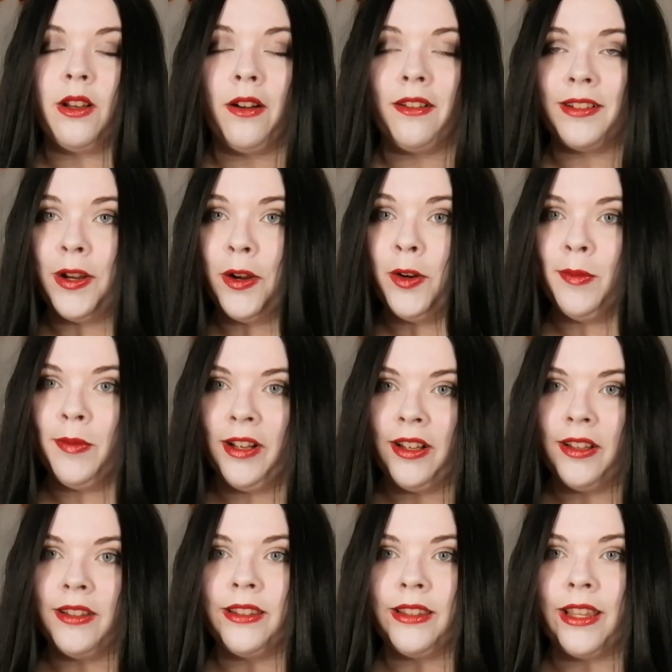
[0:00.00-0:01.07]

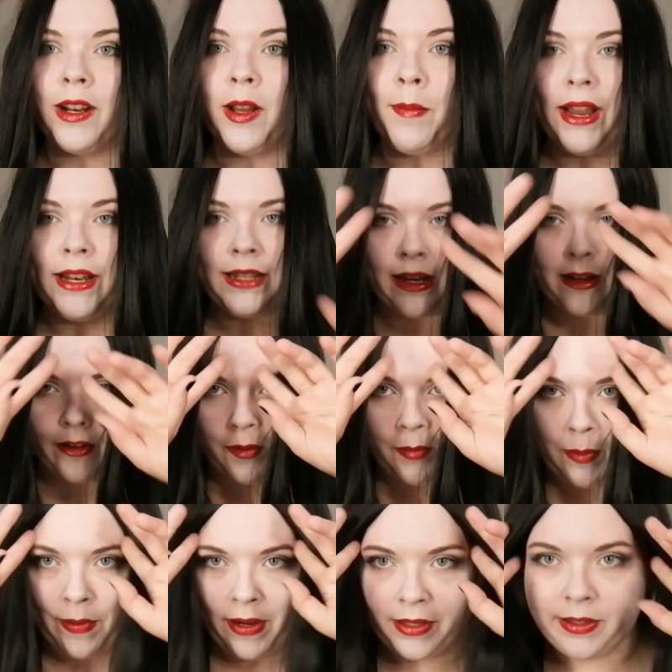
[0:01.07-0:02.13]
October, then I might take a
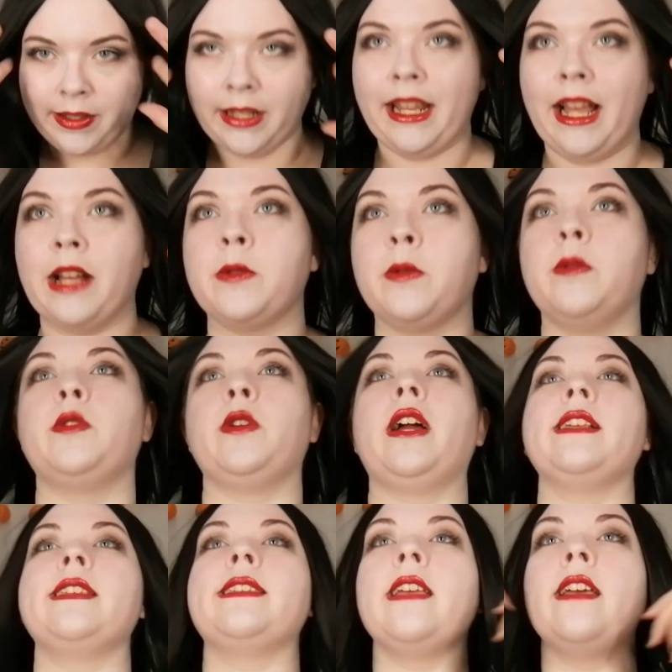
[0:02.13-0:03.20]
couple of pictures in the actual
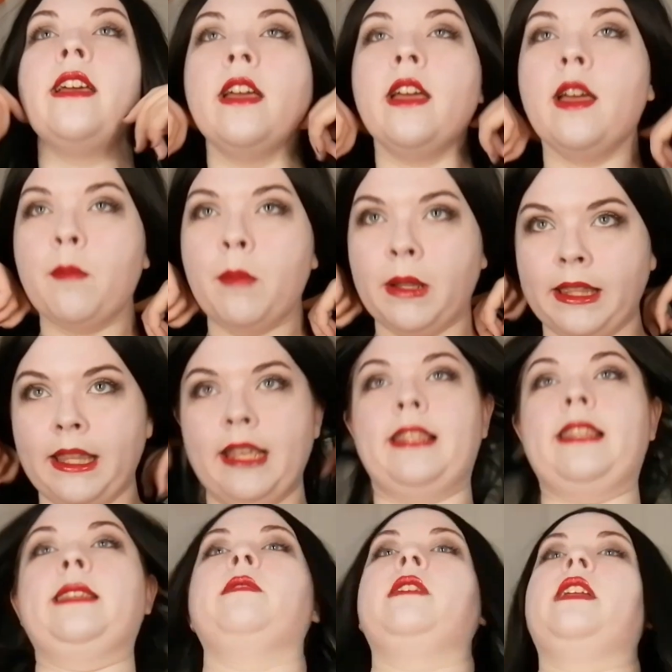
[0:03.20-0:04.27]
dress. But
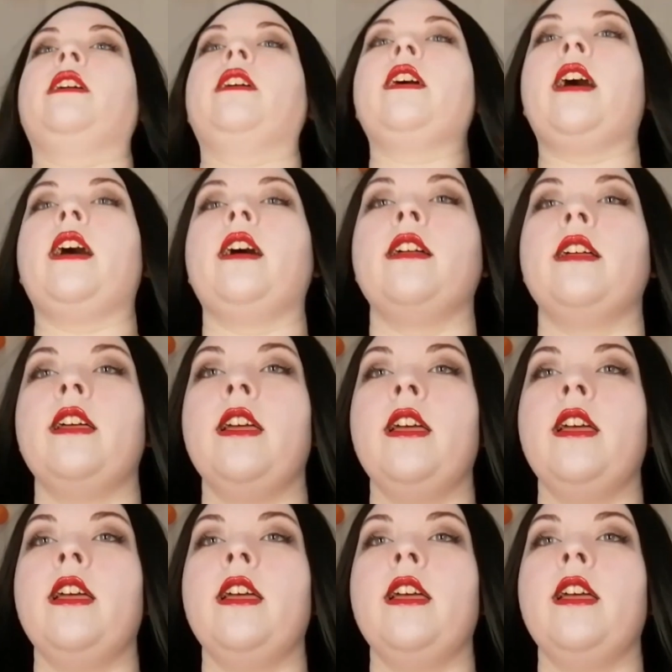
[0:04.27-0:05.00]
this is what I got.